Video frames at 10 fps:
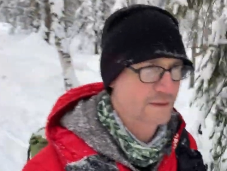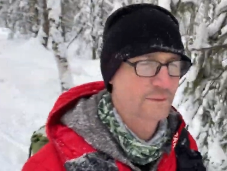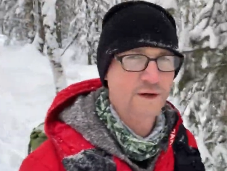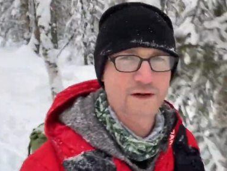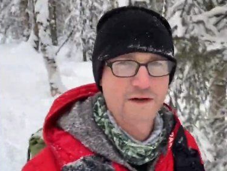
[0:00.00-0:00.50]

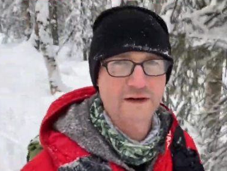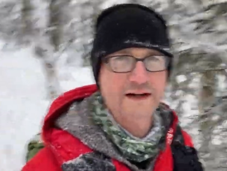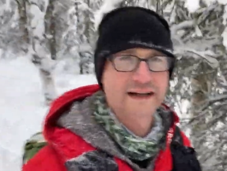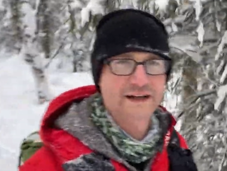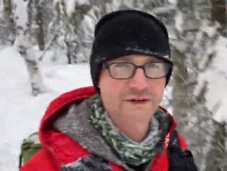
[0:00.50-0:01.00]
We're
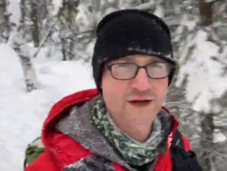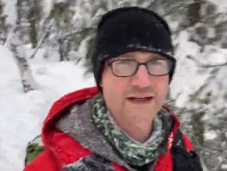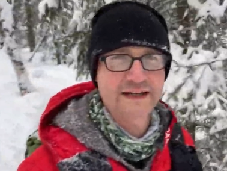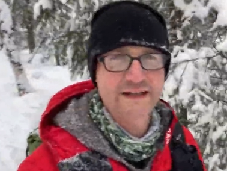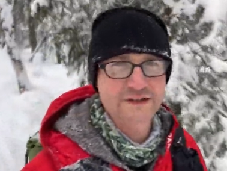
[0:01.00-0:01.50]
gonna go ahead
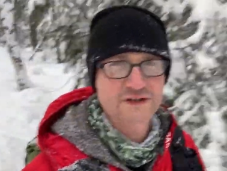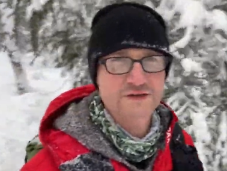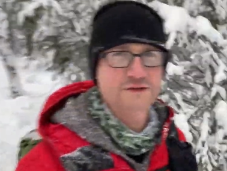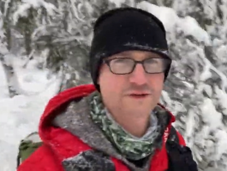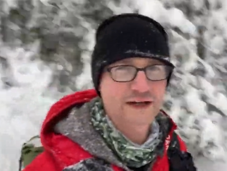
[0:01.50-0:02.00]
and hit
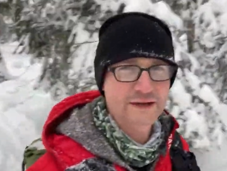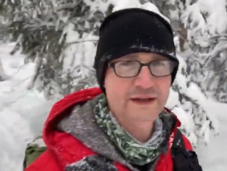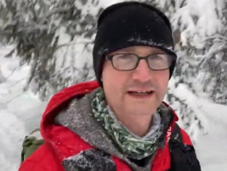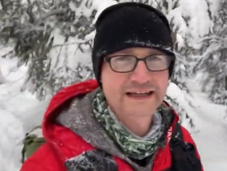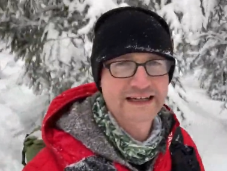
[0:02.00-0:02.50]
this trail
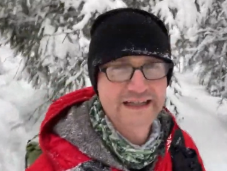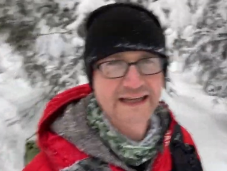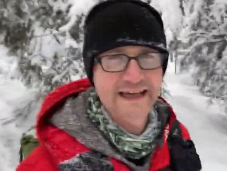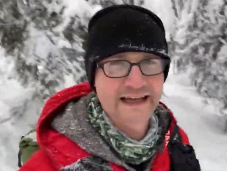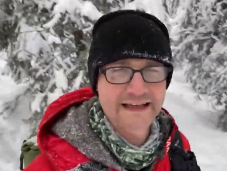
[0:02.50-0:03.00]

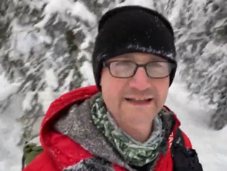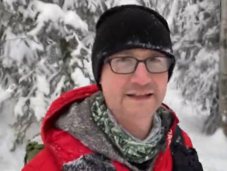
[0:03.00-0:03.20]
and